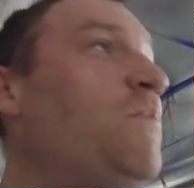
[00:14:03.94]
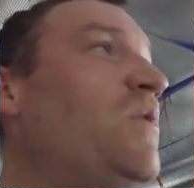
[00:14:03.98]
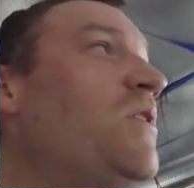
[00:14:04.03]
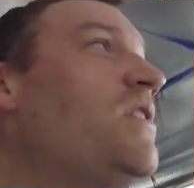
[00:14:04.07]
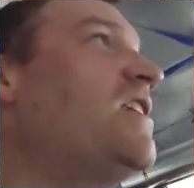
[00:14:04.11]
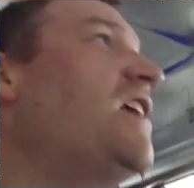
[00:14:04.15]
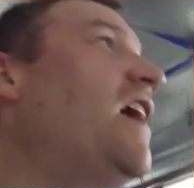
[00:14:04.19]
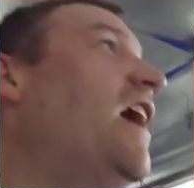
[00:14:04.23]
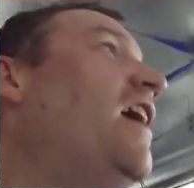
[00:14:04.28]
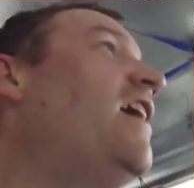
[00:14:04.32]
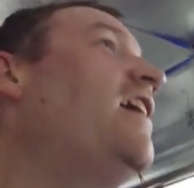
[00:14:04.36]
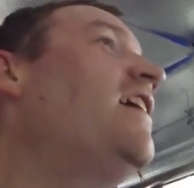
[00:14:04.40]

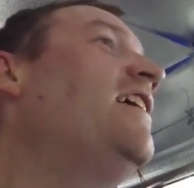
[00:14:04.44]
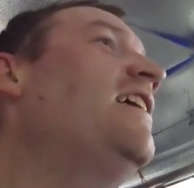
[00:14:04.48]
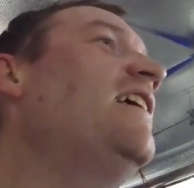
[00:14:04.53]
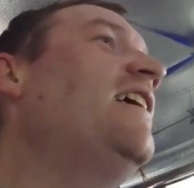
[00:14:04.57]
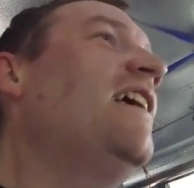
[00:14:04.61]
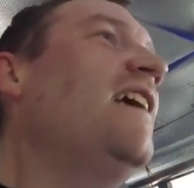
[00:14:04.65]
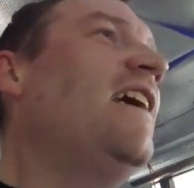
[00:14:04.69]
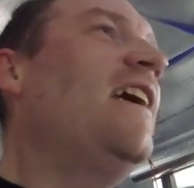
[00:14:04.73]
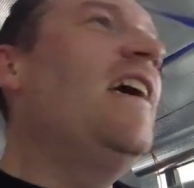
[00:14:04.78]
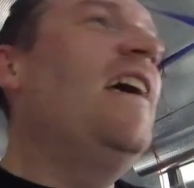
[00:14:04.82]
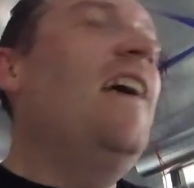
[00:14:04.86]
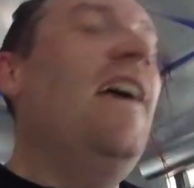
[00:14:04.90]
but
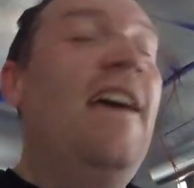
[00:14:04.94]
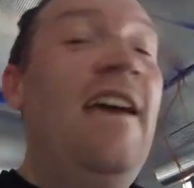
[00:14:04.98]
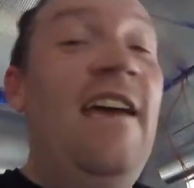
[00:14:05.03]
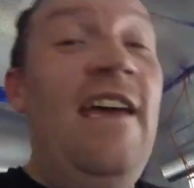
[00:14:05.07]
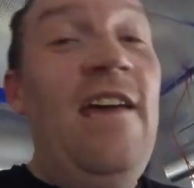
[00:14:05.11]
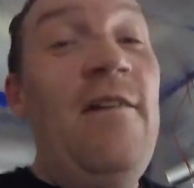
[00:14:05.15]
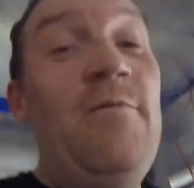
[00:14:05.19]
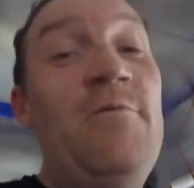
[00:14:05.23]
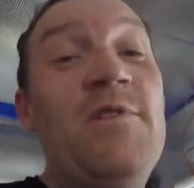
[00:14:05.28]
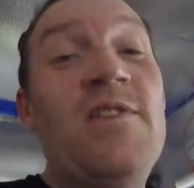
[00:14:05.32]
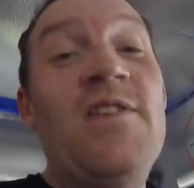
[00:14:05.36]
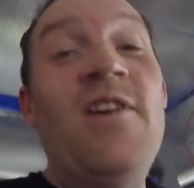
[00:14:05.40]

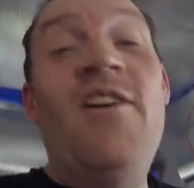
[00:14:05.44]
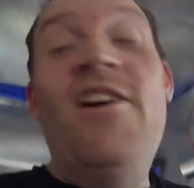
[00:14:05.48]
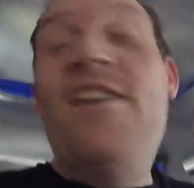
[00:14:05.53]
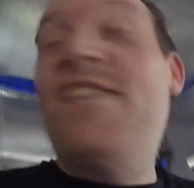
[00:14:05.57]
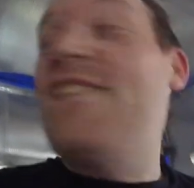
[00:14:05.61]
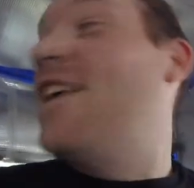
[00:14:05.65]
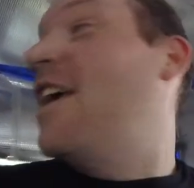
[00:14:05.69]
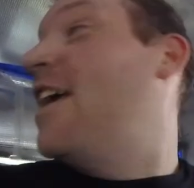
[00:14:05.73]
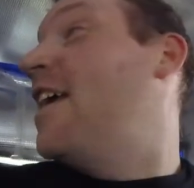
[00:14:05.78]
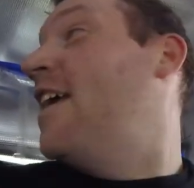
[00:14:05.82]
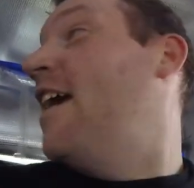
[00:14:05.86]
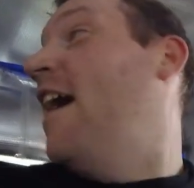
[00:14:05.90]
it was
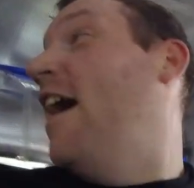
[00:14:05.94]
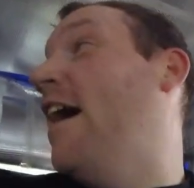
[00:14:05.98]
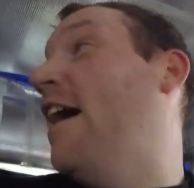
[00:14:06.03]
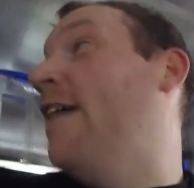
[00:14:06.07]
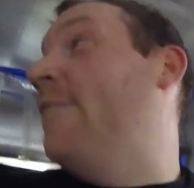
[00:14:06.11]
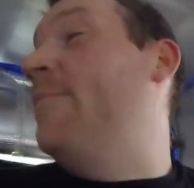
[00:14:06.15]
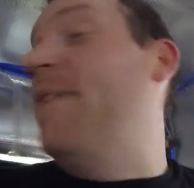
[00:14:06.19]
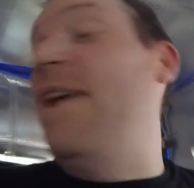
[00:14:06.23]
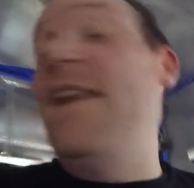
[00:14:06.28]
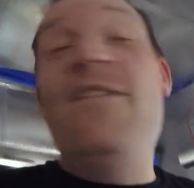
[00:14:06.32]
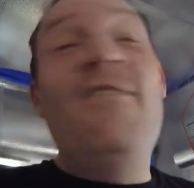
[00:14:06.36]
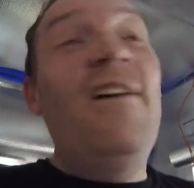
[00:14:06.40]
nice.
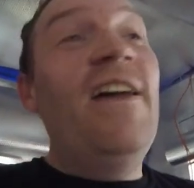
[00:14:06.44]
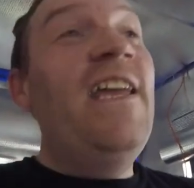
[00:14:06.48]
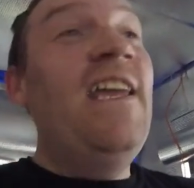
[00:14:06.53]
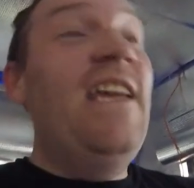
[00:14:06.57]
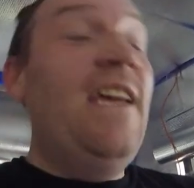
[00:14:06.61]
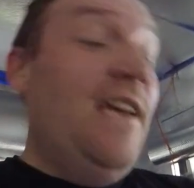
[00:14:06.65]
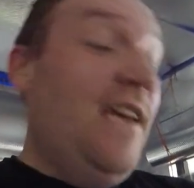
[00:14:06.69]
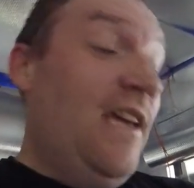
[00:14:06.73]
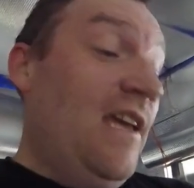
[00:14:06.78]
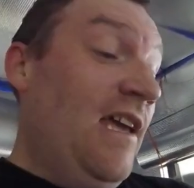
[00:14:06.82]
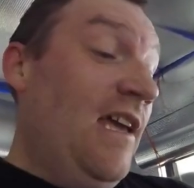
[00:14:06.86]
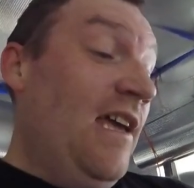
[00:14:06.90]
Anyway,
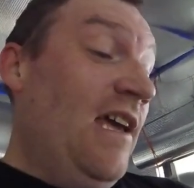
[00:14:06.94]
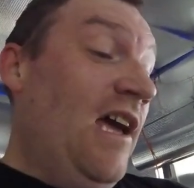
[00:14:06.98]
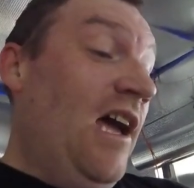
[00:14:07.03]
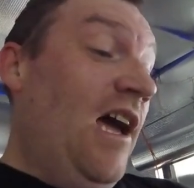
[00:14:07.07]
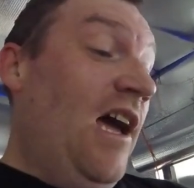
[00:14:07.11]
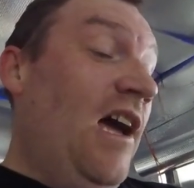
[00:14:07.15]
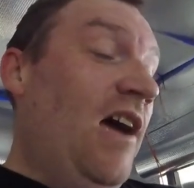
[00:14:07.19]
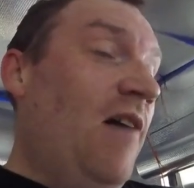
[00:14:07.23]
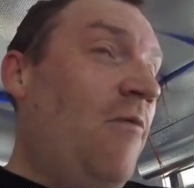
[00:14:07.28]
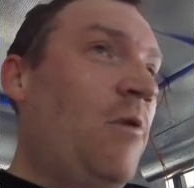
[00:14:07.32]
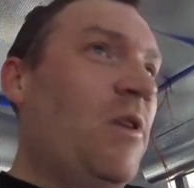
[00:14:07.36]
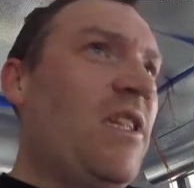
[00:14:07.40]

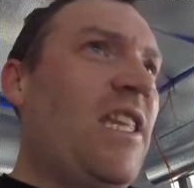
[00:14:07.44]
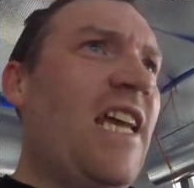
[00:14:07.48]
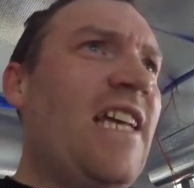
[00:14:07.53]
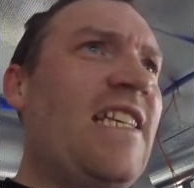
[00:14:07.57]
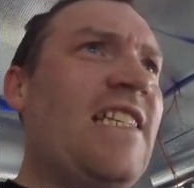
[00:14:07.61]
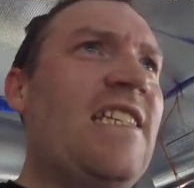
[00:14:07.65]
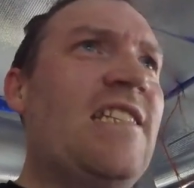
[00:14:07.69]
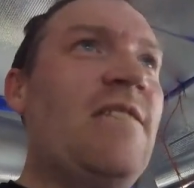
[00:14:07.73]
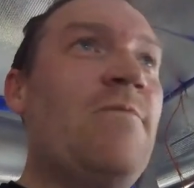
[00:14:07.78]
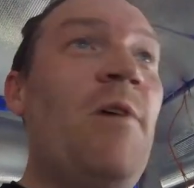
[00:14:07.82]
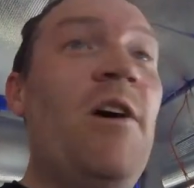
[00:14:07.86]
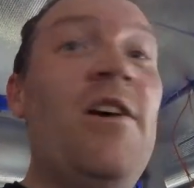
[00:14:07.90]
what day
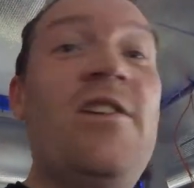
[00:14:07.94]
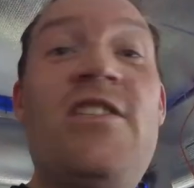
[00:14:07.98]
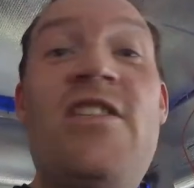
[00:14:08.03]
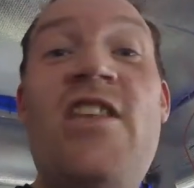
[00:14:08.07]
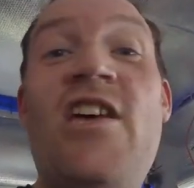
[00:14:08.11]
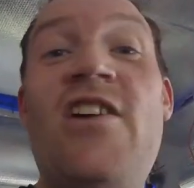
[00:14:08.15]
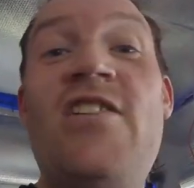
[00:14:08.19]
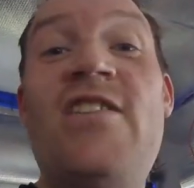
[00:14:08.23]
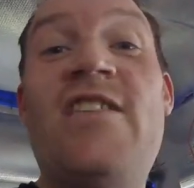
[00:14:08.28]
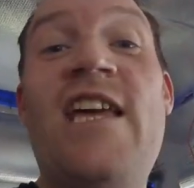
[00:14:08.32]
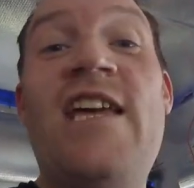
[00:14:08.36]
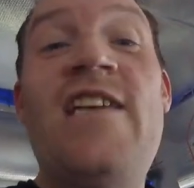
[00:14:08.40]
is it tomorrow? It's
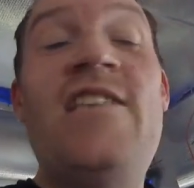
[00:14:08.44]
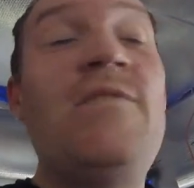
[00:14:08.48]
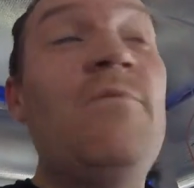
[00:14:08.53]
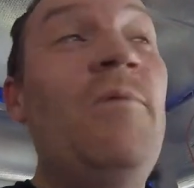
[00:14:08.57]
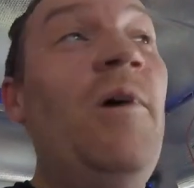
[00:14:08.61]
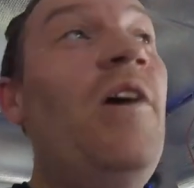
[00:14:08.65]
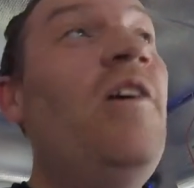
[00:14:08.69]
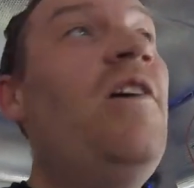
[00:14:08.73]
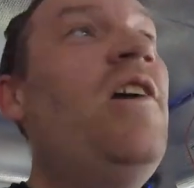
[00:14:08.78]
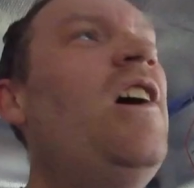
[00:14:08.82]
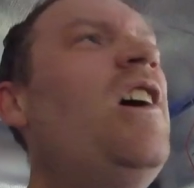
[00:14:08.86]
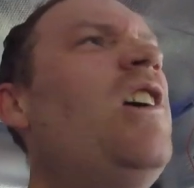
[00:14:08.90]
Thursday
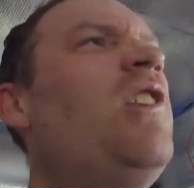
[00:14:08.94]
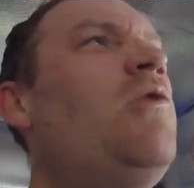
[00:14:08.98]
tomorrow.